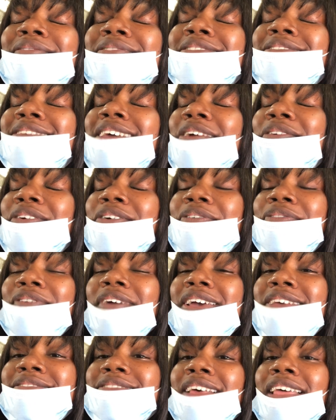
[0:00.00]
to
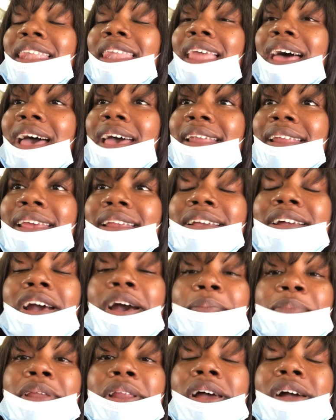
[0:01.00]
sacrifice a lot and
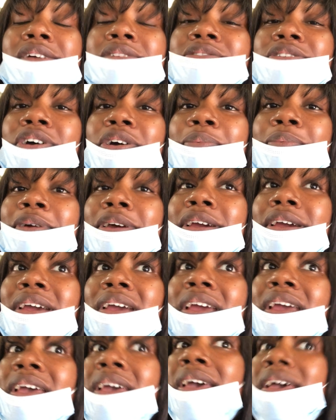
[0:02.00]
coming october
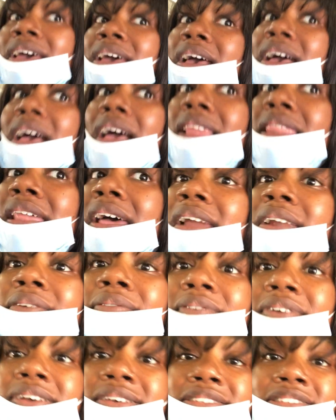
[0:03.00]
a lot
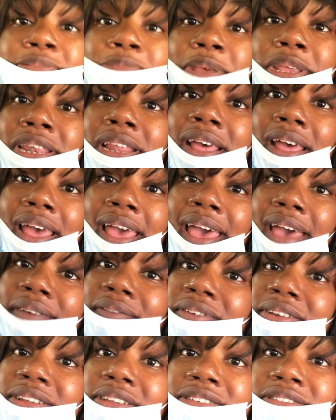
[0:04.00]
of us may not
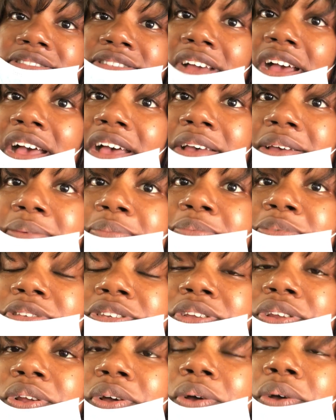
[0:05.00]
have any jobs
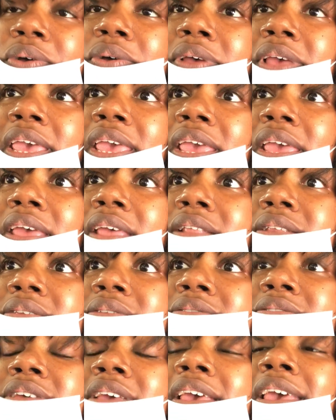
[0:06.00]
you know
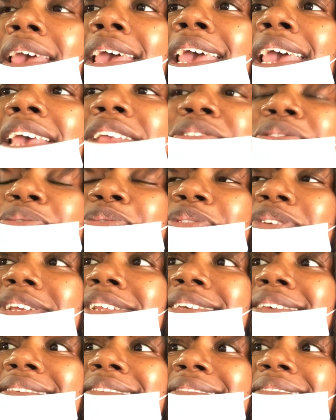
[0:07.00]
and it's
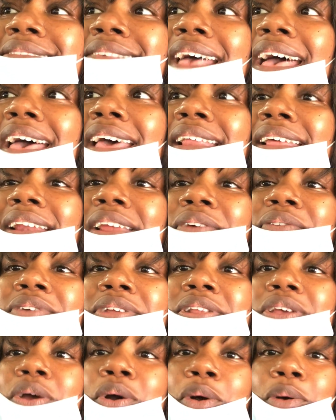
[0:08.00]
really sad and i
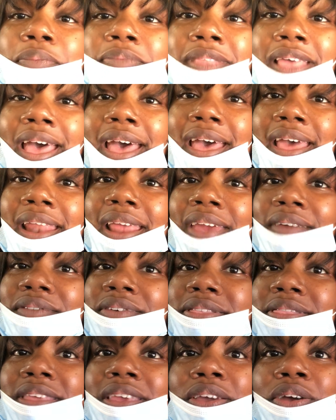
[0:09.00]
really hope that
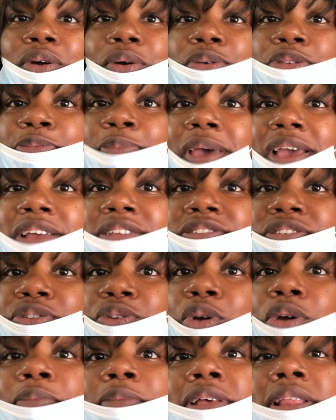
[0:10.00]
everything goes back to
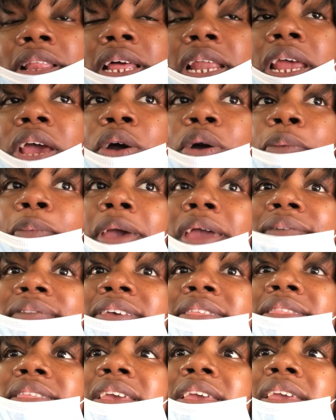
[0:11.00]
normal and i hope
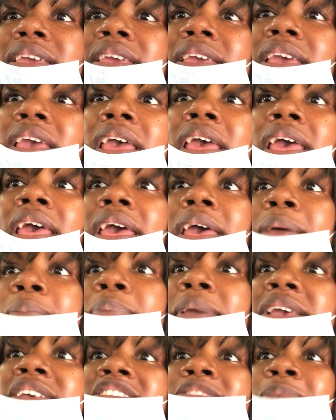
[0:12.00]
everything
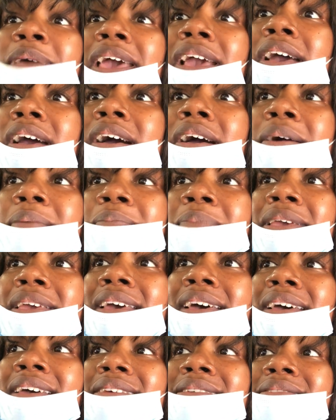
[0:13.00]
picks back up
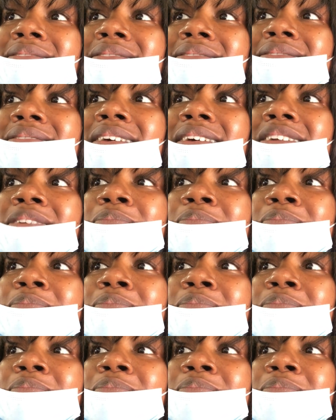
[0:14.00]
because it's gonna